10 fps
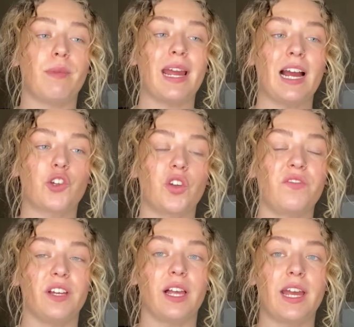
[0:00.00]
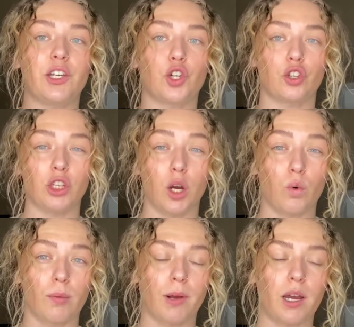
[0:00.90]
might actually feel it in your
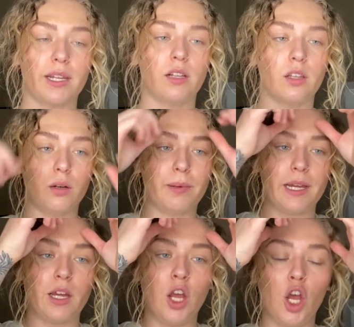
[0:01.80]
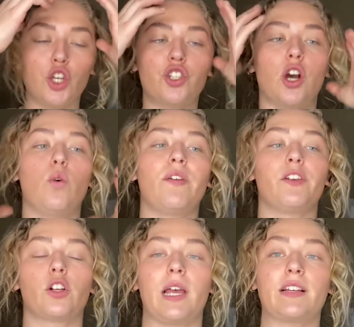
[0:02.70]
lower body a little bit. So if
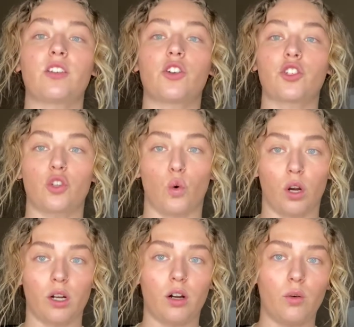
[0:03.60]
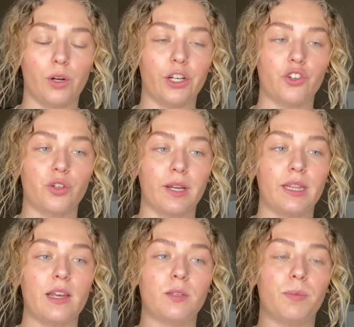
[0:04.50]
your legs are sore at all when you're doing
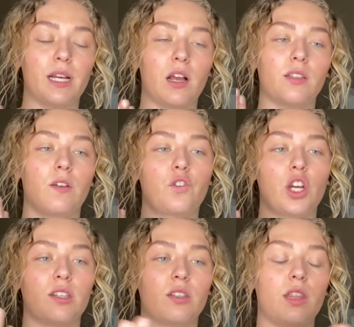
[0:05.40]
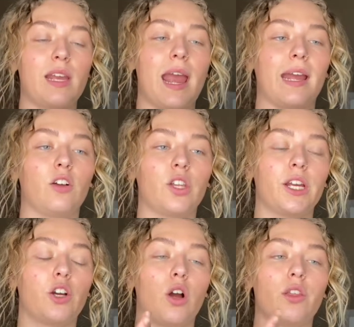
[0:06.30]
this because of just the angle that
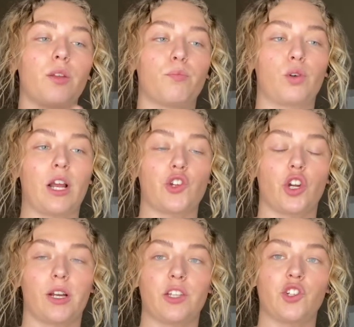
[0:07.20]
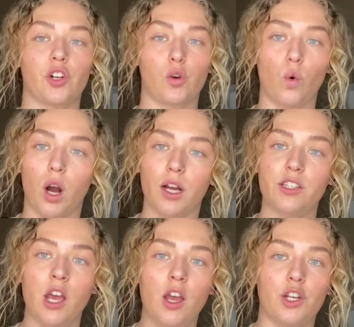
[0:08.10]
you're on, the pressure against your
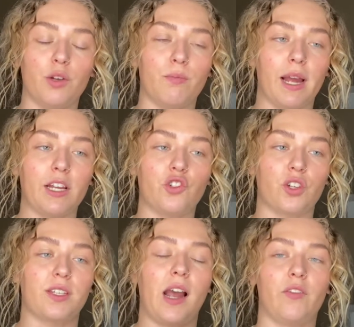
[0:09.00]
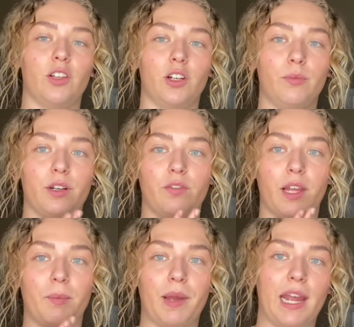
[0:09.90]
quads, you might just have a little bit of
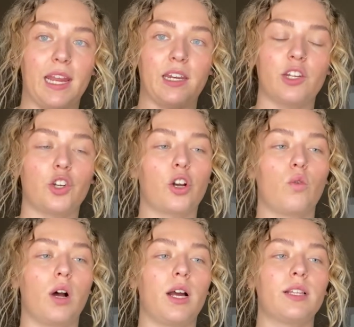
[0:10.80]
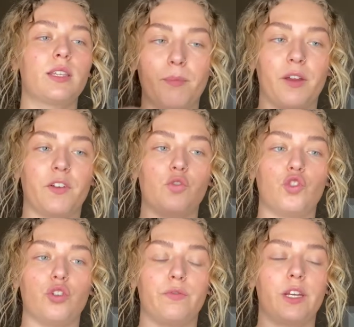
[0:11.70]
like pain in your quads. But if you
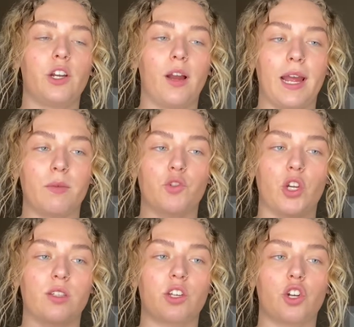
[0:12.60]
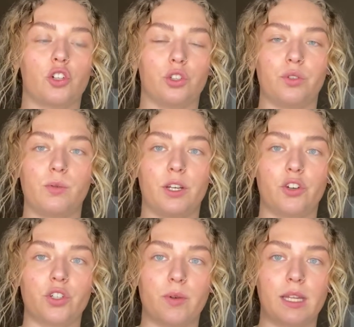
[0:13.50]
do feel your hamstrings and your glutes when
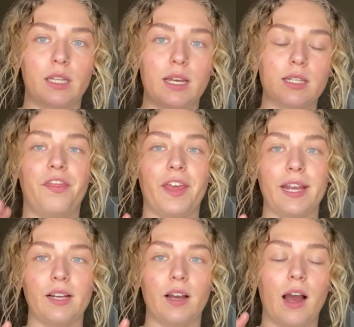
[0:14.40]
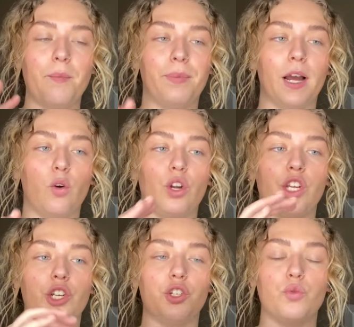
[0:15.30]
you're doing this, think about
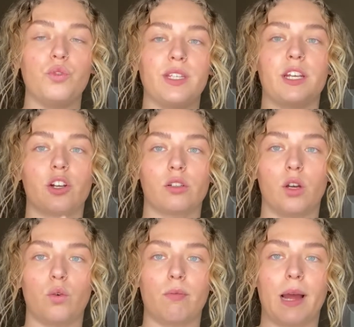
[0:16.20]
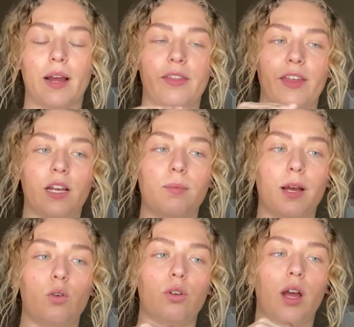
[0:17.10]
using your lower back. Think
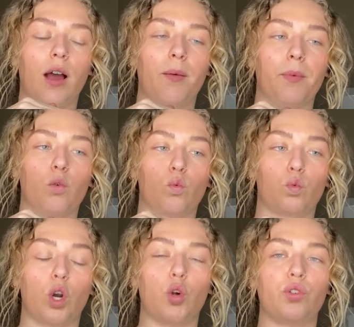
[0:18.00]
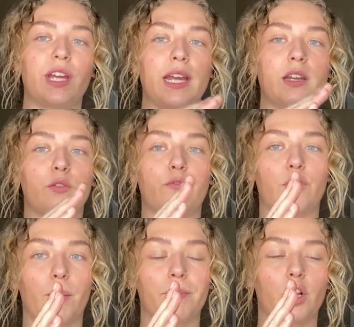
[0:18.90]
about rotating
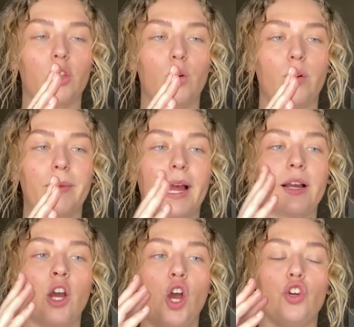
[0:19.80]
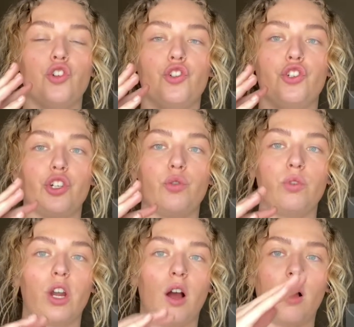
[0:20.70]
from your lower back. Do
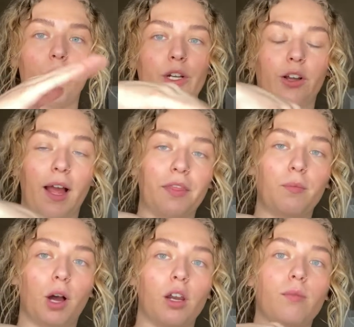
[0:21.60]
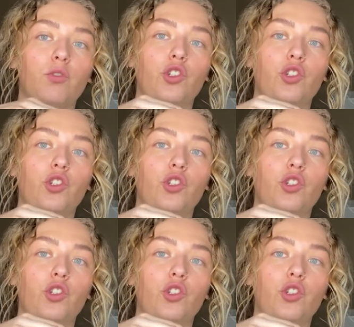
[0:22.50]
not, when you're at the bottom,